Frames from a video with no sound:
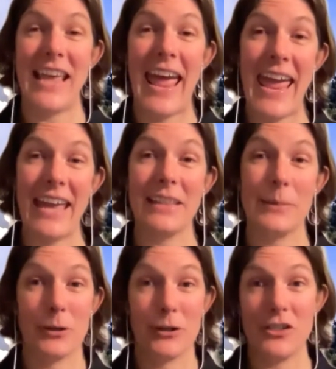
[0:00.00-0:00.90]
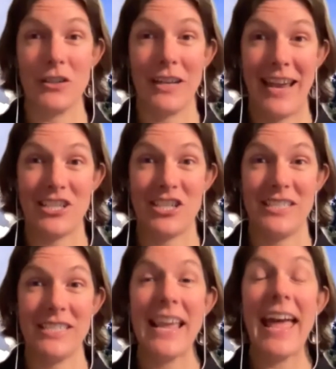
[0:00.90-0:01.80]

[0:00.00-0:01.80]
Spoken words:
and the personal connections.